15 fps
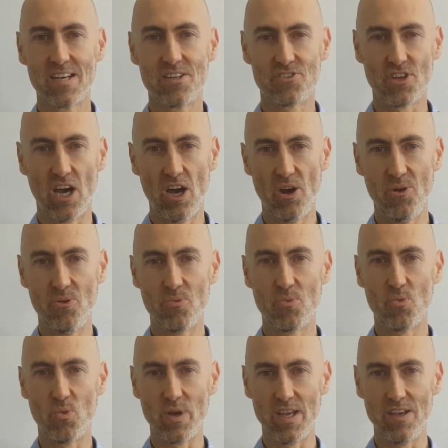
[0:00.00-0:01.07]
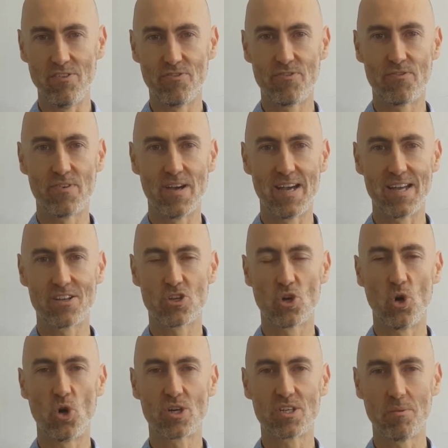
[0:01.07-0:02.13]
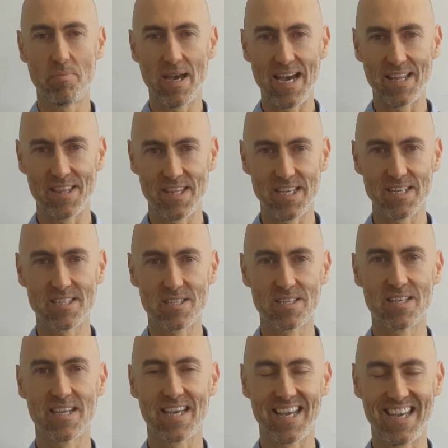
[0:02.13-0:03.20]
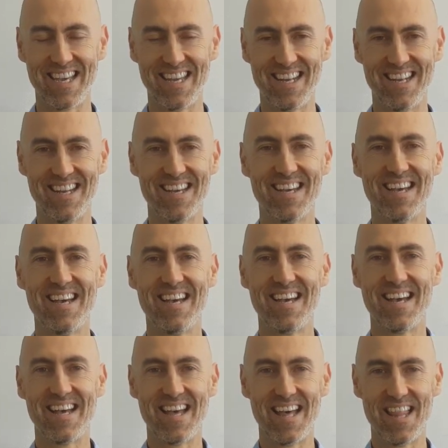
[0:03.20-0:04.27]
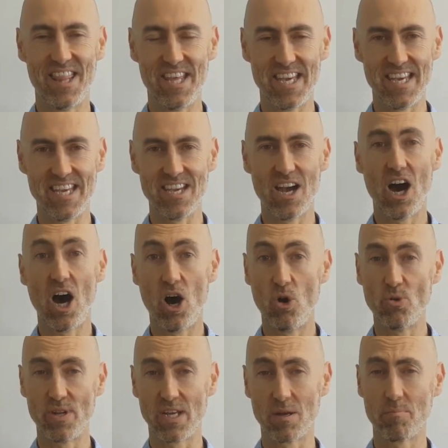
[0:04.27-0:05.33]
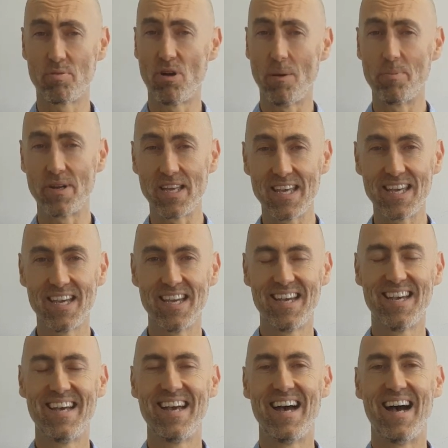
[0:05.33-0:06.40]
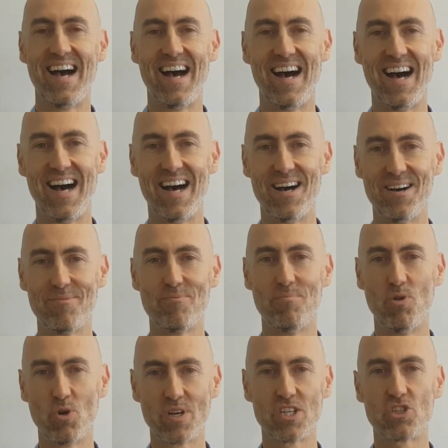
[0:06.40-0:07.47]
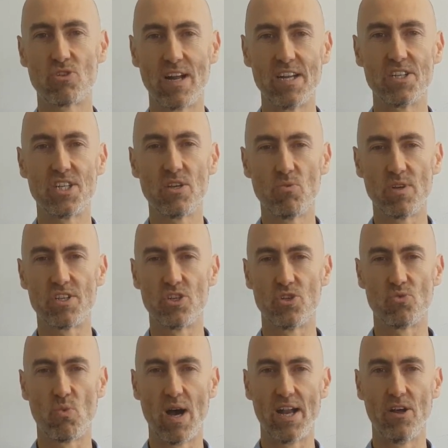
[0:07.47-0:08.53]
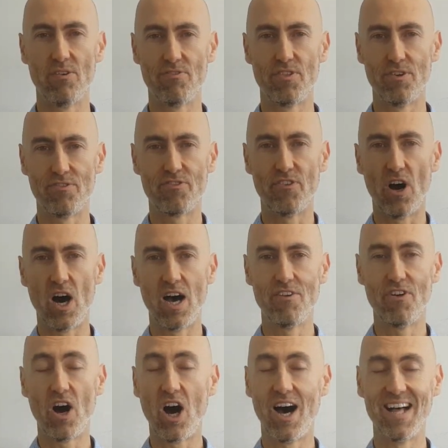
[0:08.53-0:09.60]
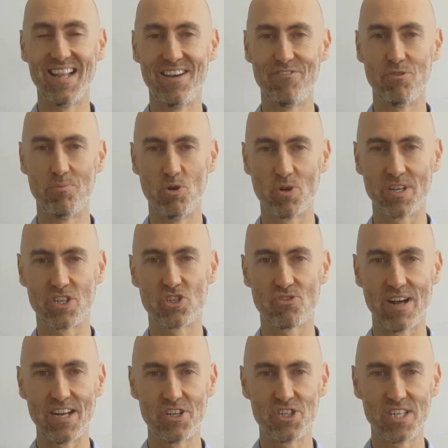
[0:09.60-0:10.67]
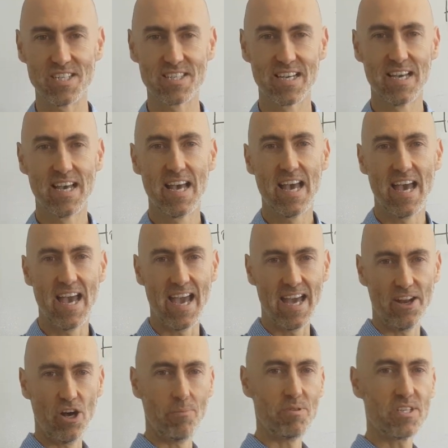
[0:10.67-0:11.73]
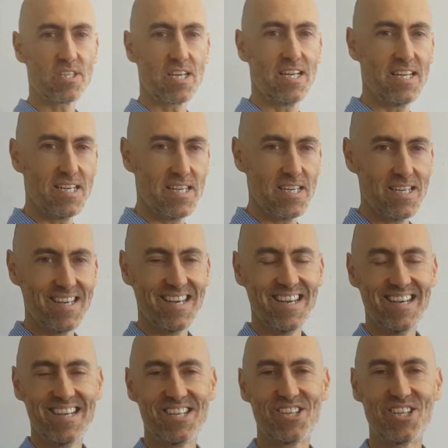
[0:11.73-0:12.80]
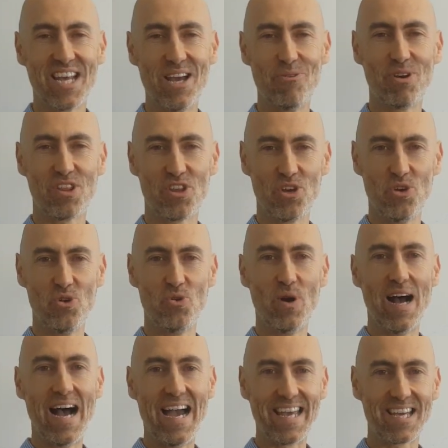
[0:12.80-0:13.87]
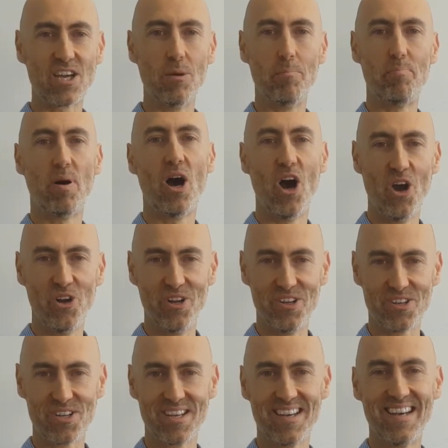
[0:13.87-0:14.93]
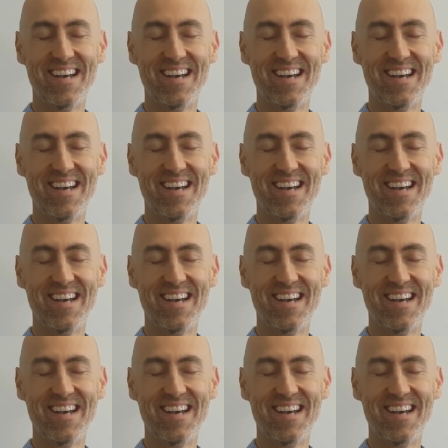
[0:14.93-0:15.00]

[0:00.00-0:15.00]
So we've talked about this in the holding property mortgage strategy, which is one of the 5 high-level mortgage strategies, and I'm just going to share with you a component